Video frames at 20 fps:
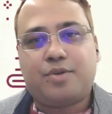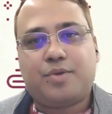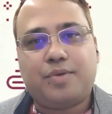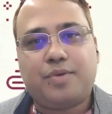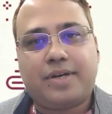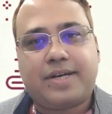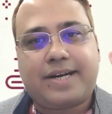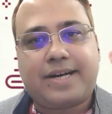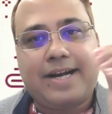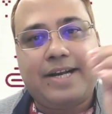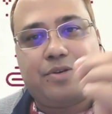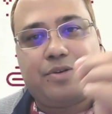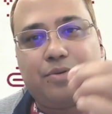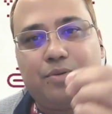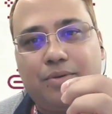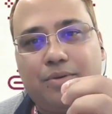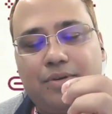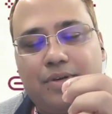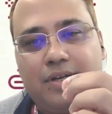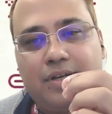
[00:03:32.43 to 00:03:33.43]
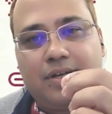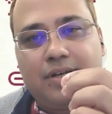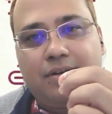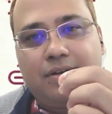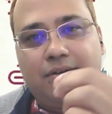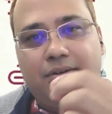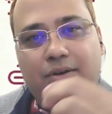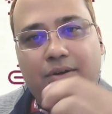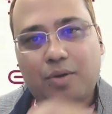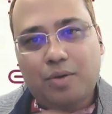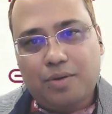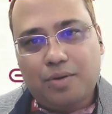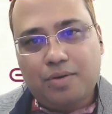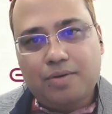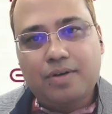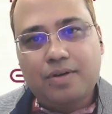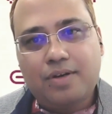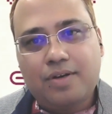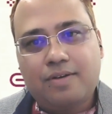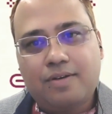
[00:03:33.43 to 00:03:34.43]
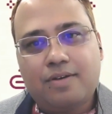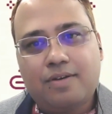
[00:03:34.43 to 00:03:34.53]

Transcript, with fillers: to try to know